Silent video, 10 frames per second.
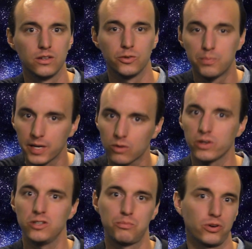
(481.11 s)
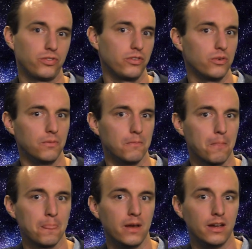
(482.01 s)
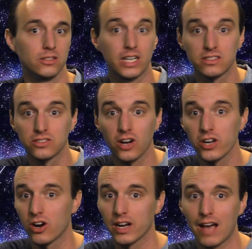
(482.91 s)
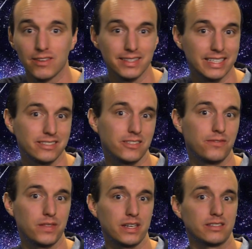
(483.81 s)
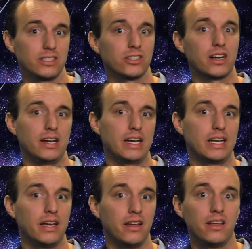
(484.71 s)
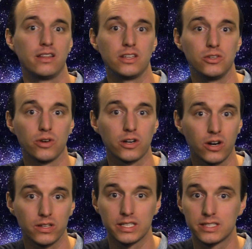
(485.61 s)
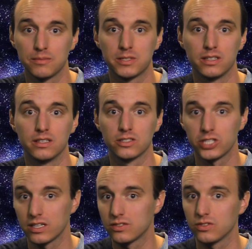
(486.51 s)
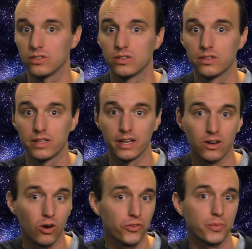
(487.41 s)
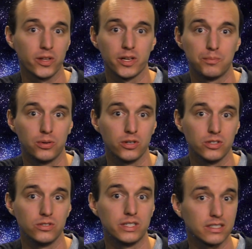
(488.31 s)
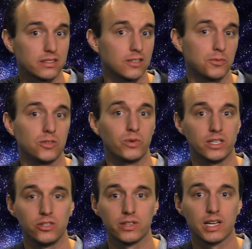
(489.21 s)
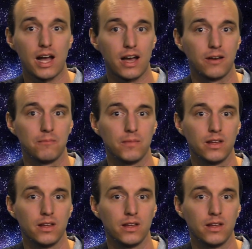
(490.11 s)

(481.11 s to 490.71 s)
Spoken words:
You pick what you pursue. Chances are you already have a list of things in your head that you are currently tempted to chase that ultimately put you distance between you and God.